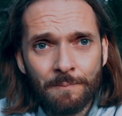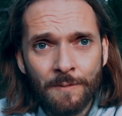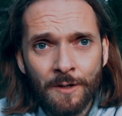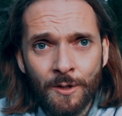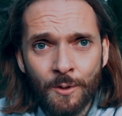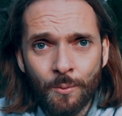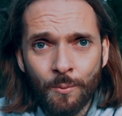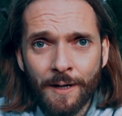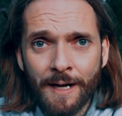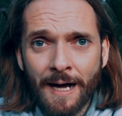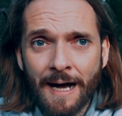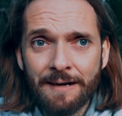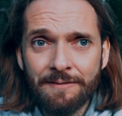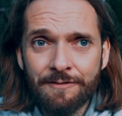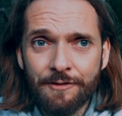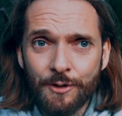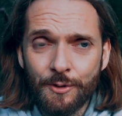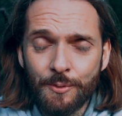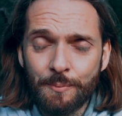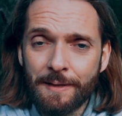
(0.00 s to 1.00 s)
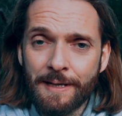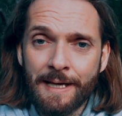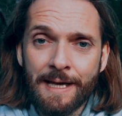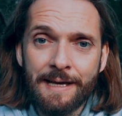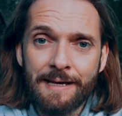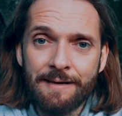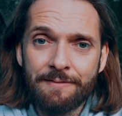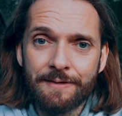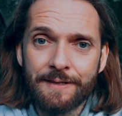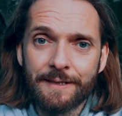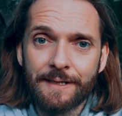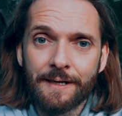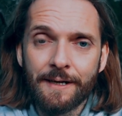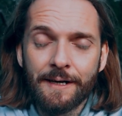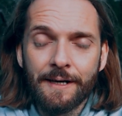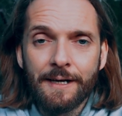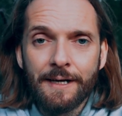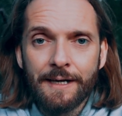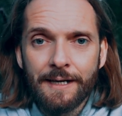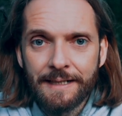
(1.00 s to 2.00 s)
who would have you behaving
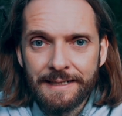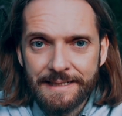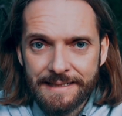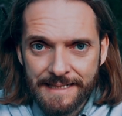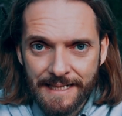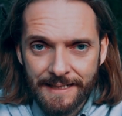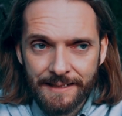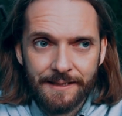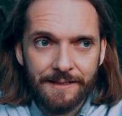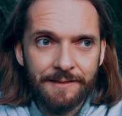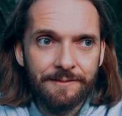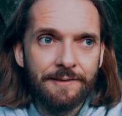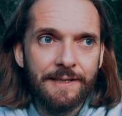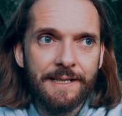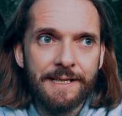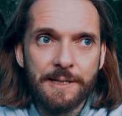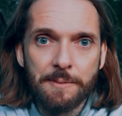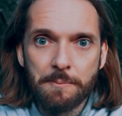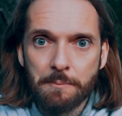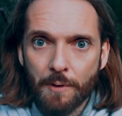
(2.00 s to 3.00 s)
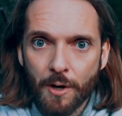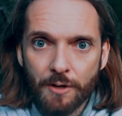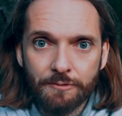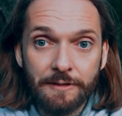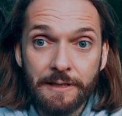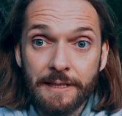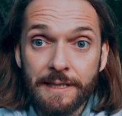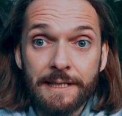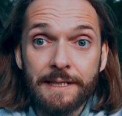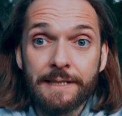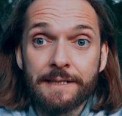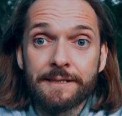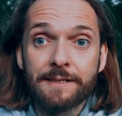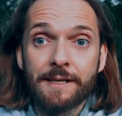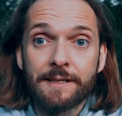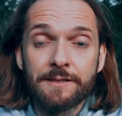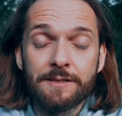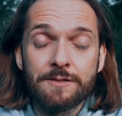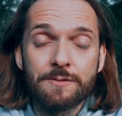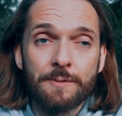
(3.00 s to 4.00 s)
addictively, immorally,
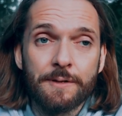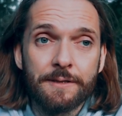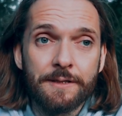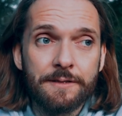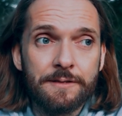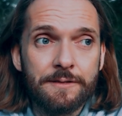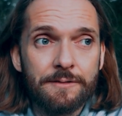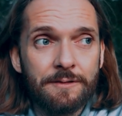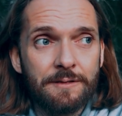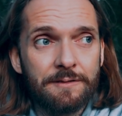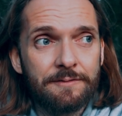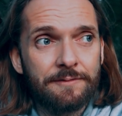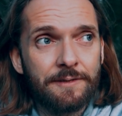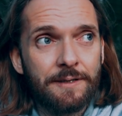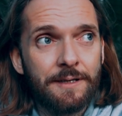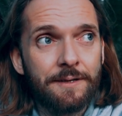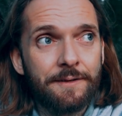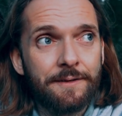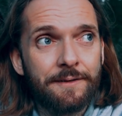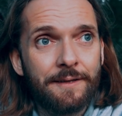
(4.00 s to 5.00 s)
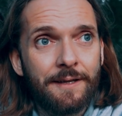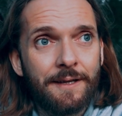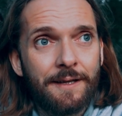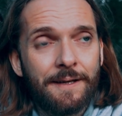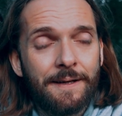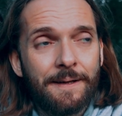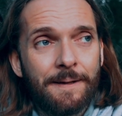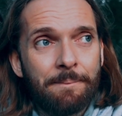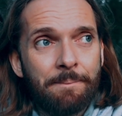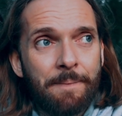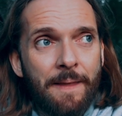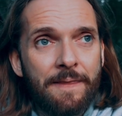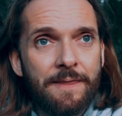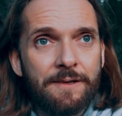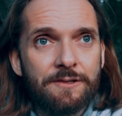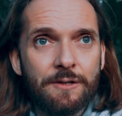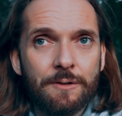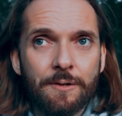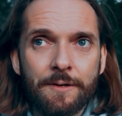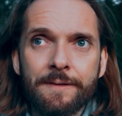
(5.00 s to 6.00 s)
and so on and so forth. And
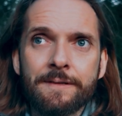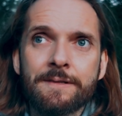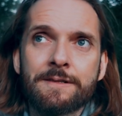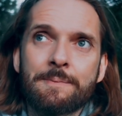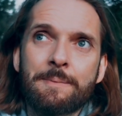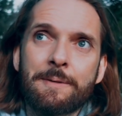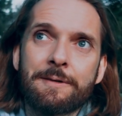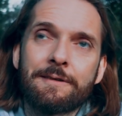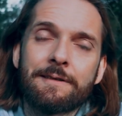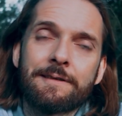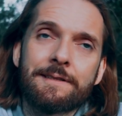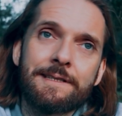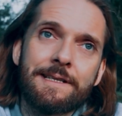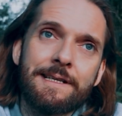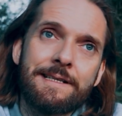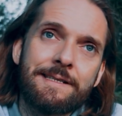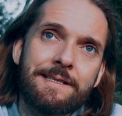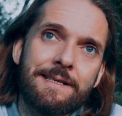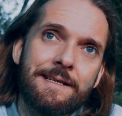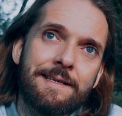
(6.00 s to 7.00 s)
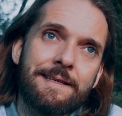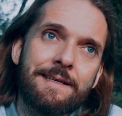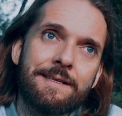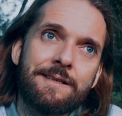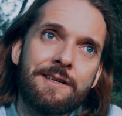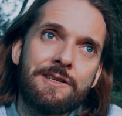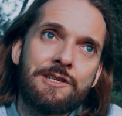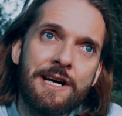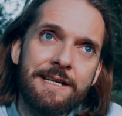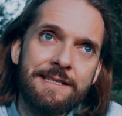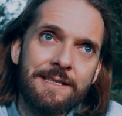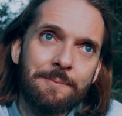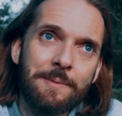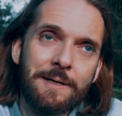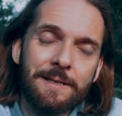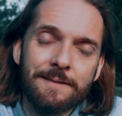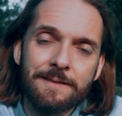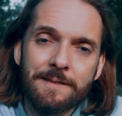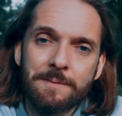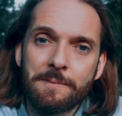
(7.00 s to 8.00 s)
there are other spirits. They say there's the
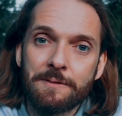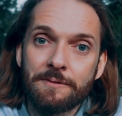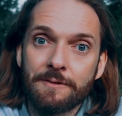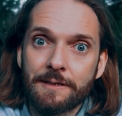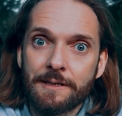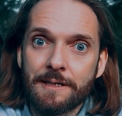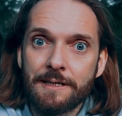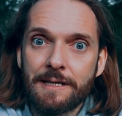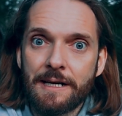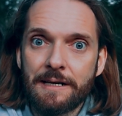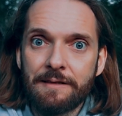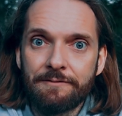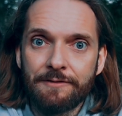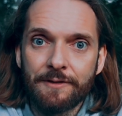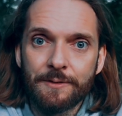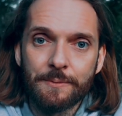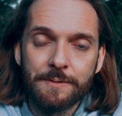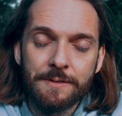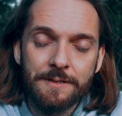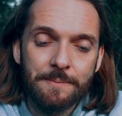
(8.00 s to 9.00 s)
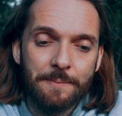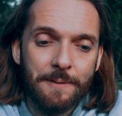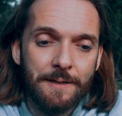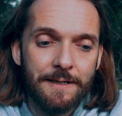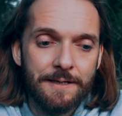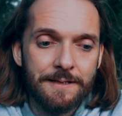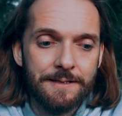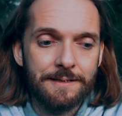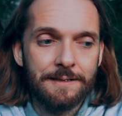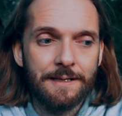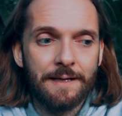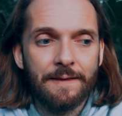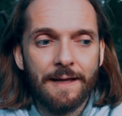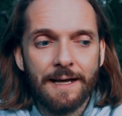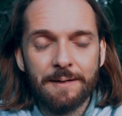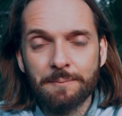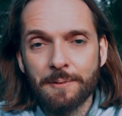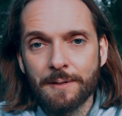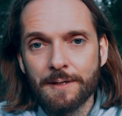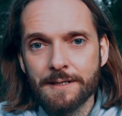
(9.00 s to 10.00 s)
Jezebel spirit can influence a person, and
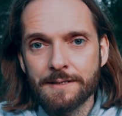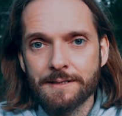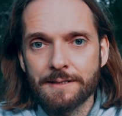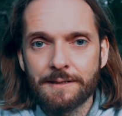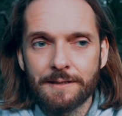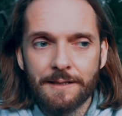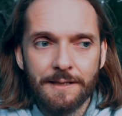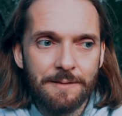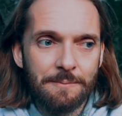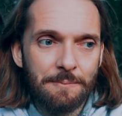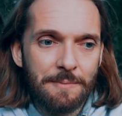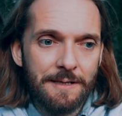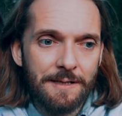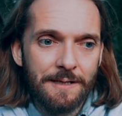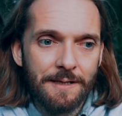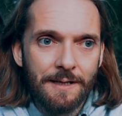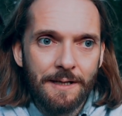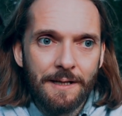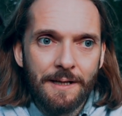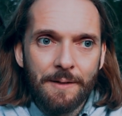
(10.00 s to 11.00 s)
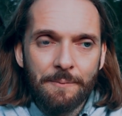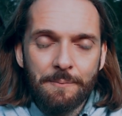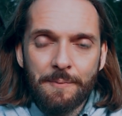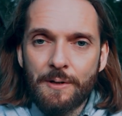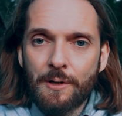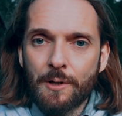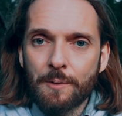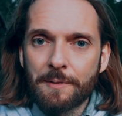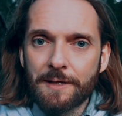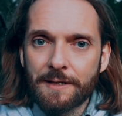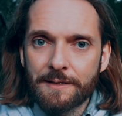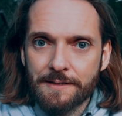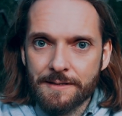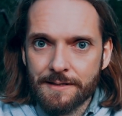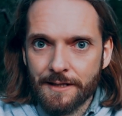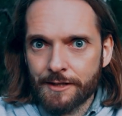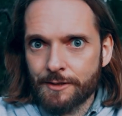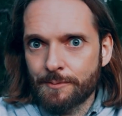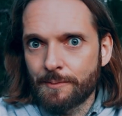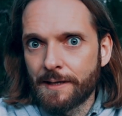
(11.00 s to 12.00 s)
that person can be becoming
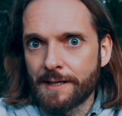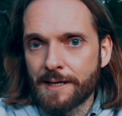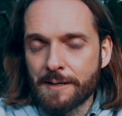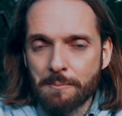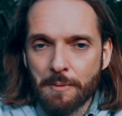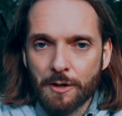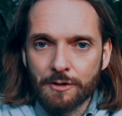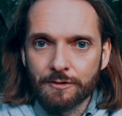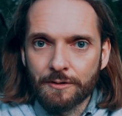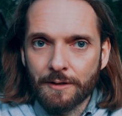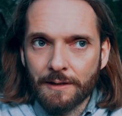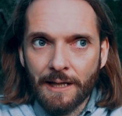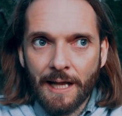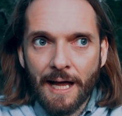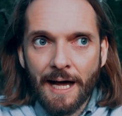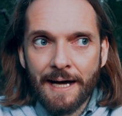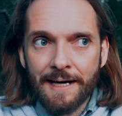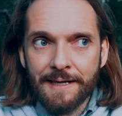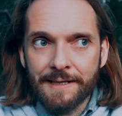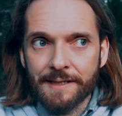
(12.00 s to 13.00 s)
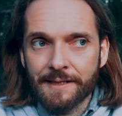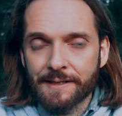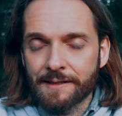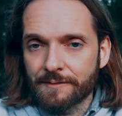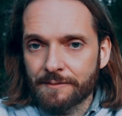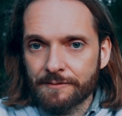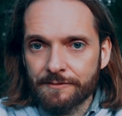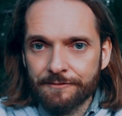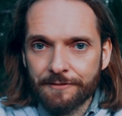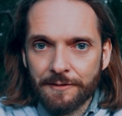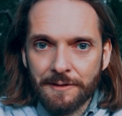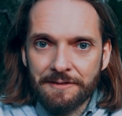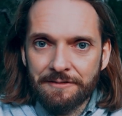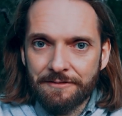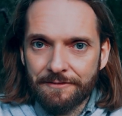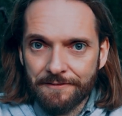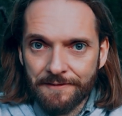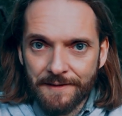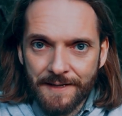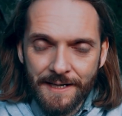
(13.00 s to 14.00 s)
sexually immoral, lying, full of
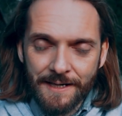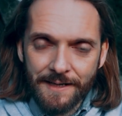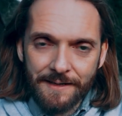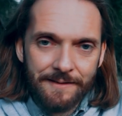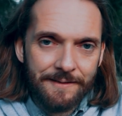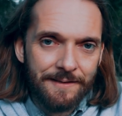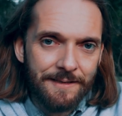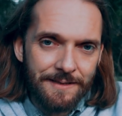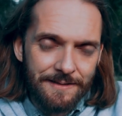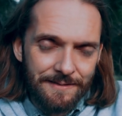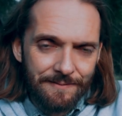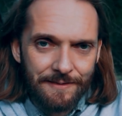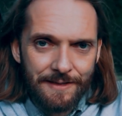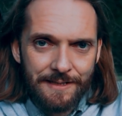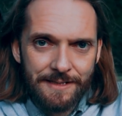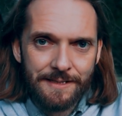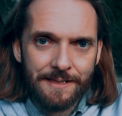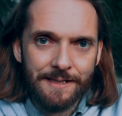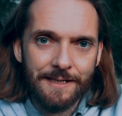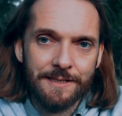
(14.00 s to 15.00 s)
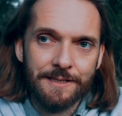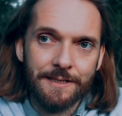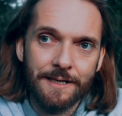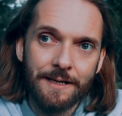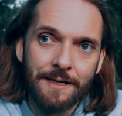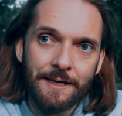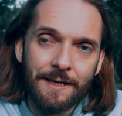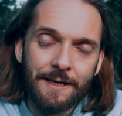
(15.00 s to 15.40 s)
fear, things of this nature.